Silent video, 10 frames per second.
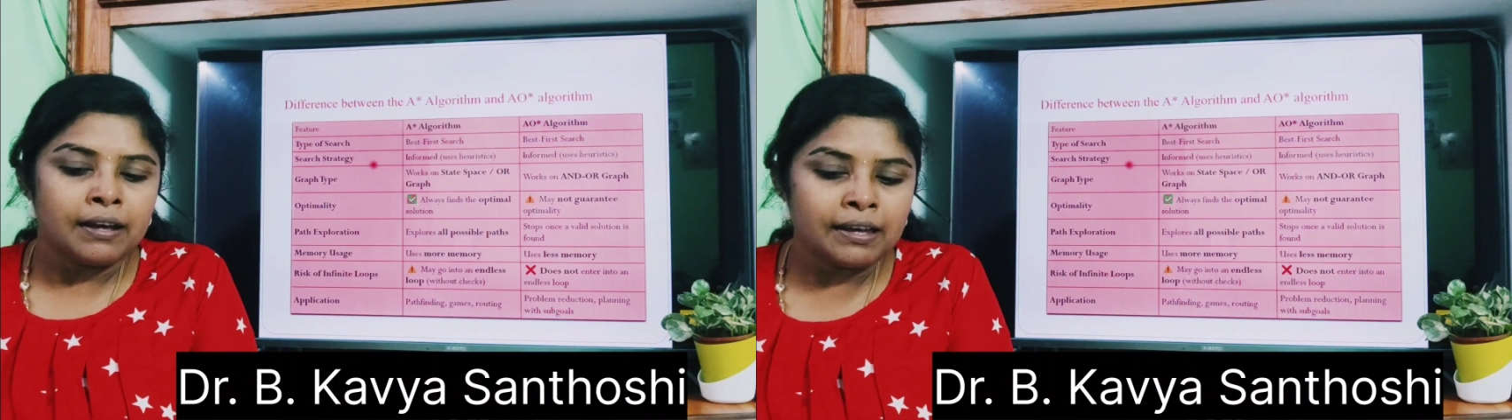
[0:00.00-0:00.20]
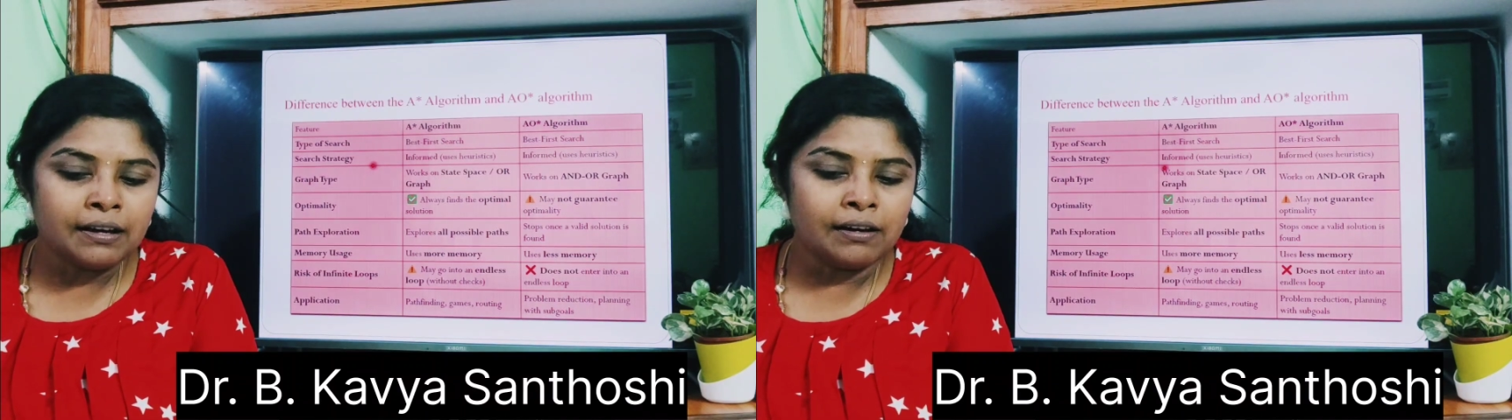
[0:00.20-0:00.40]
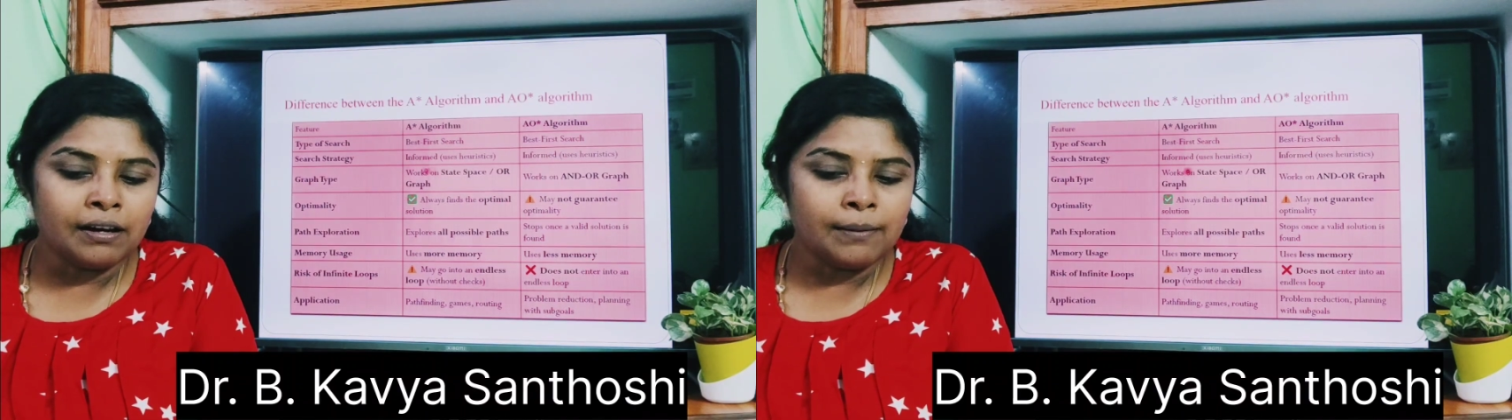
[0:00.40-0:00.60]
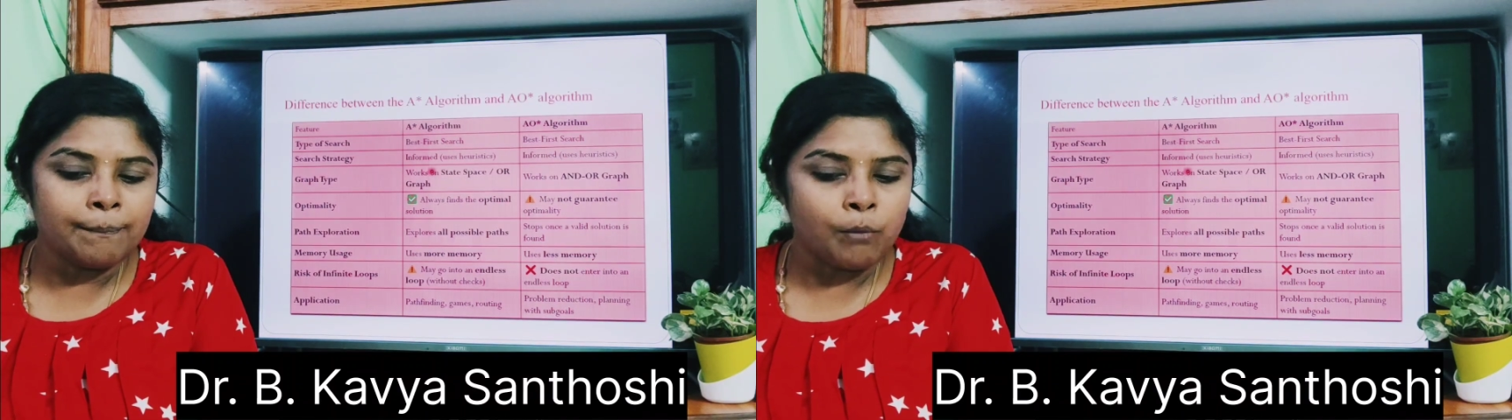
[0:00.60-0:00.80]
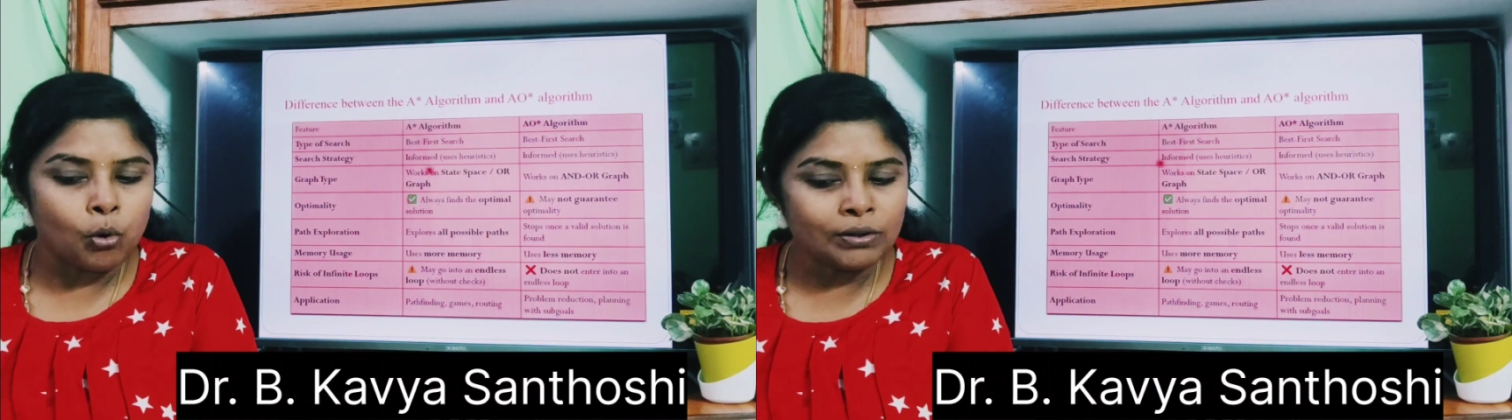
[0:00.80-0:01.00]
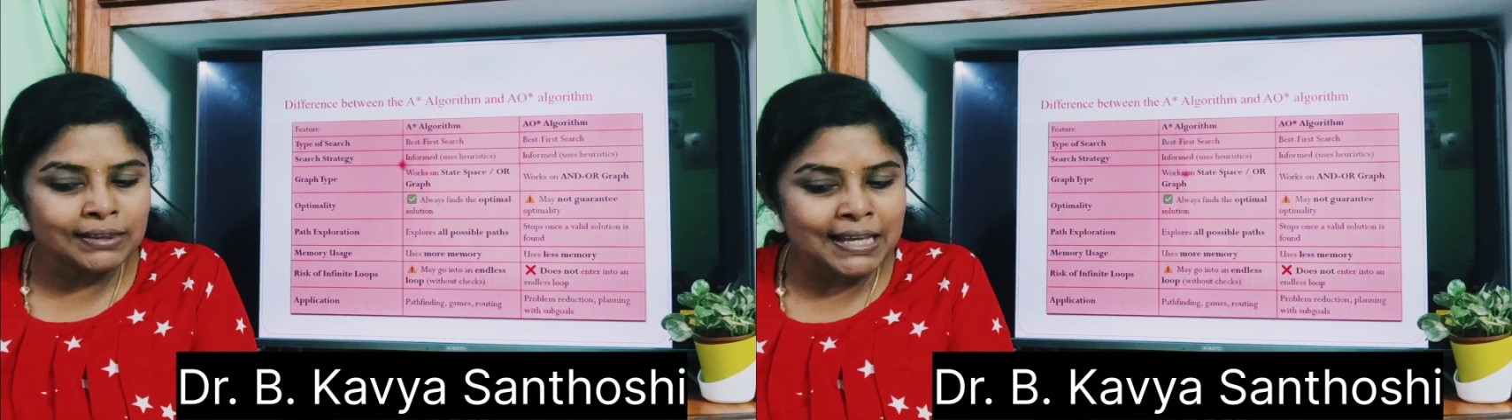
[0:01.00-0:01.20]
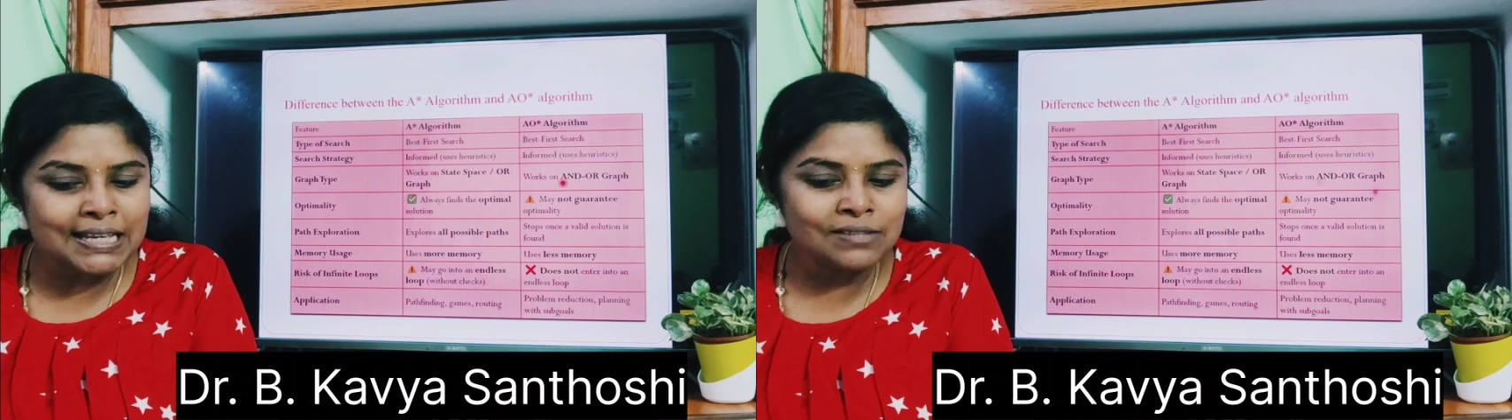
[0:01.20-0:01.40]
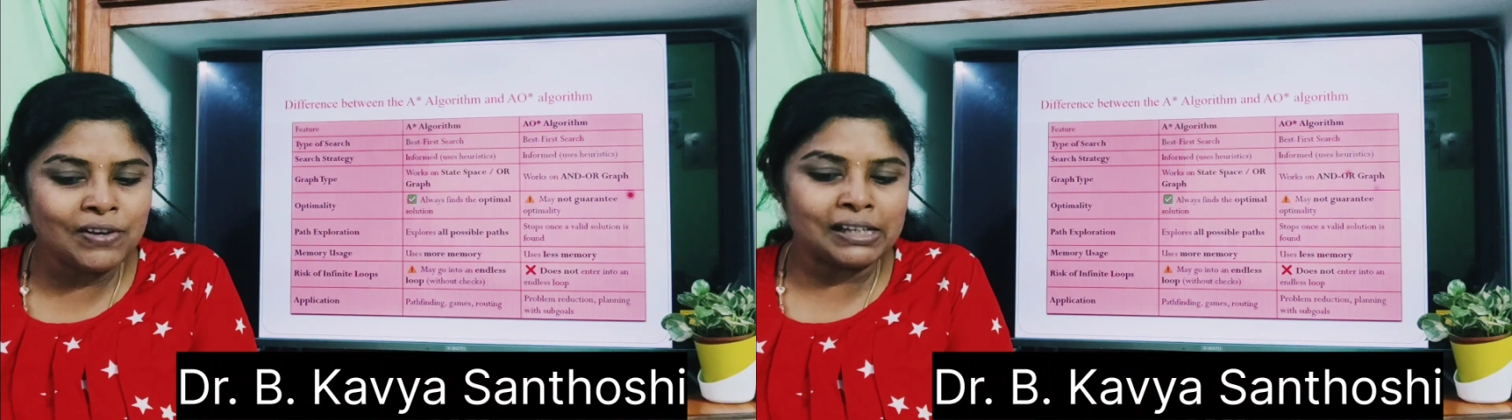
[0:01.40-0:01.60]
here both
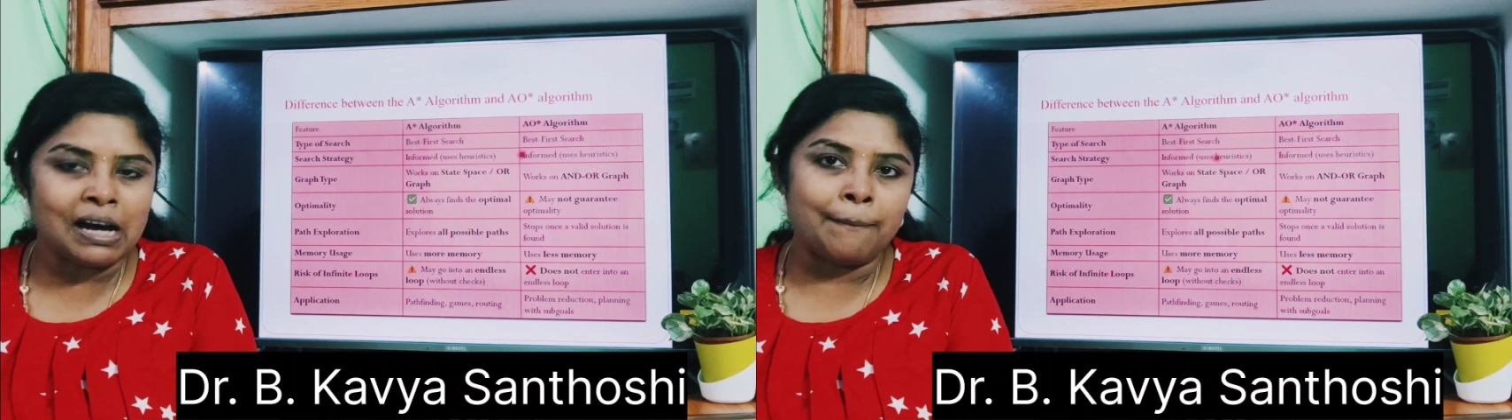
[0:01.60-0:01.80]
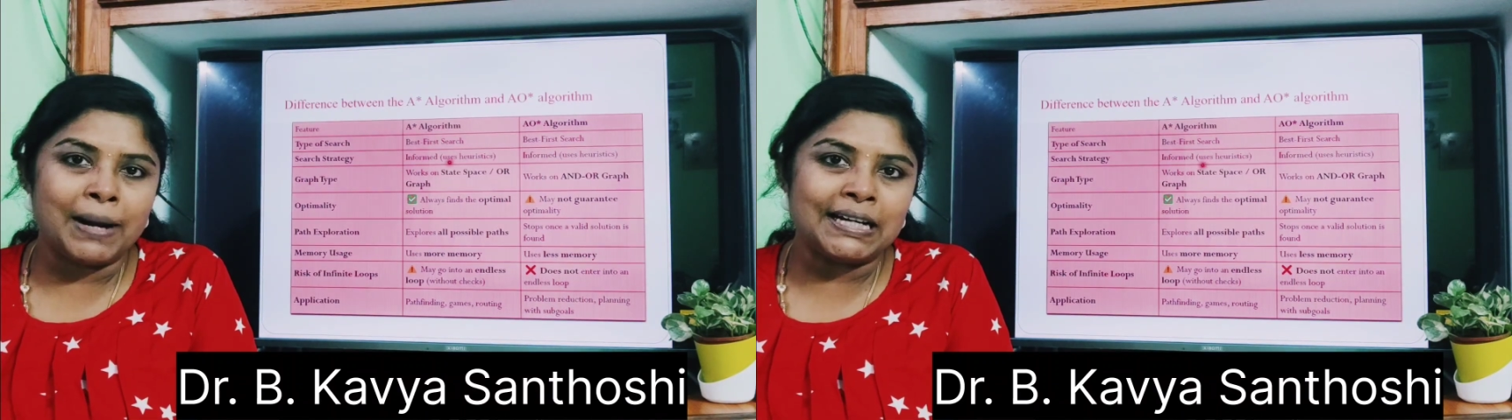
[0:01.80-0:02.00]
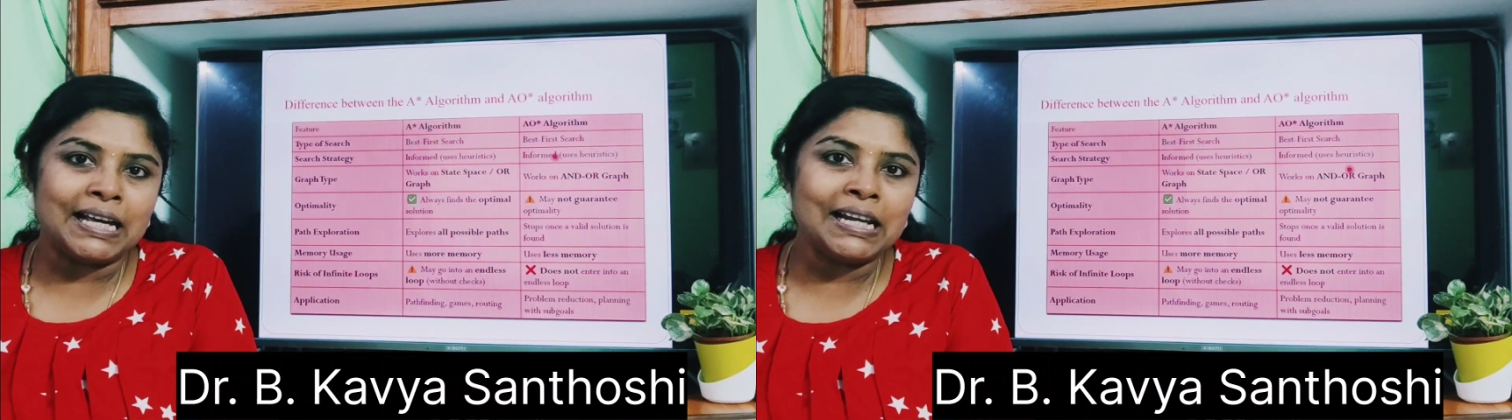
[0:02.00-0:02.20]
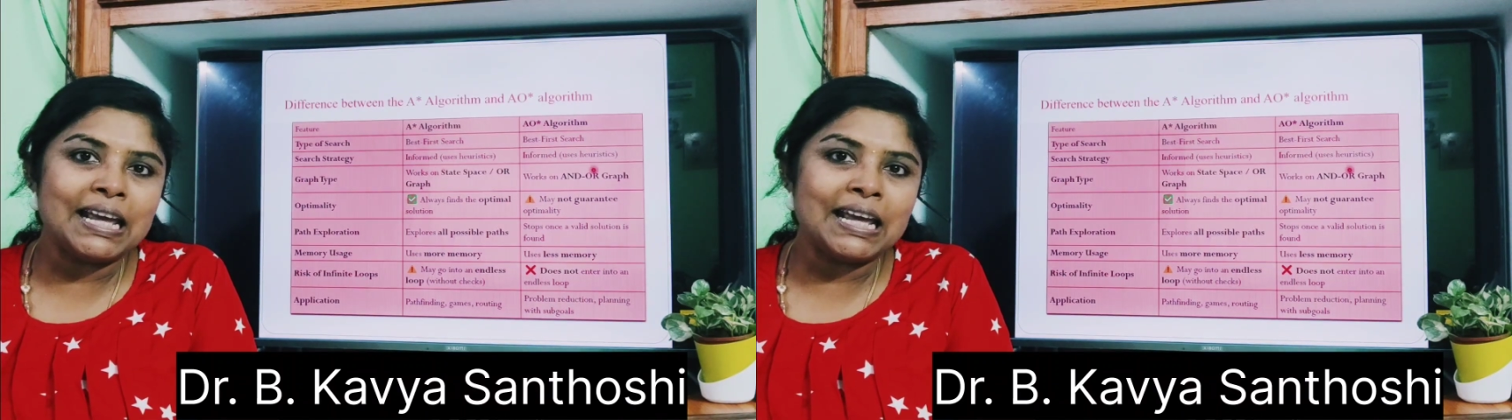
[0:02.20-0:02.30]
these will come under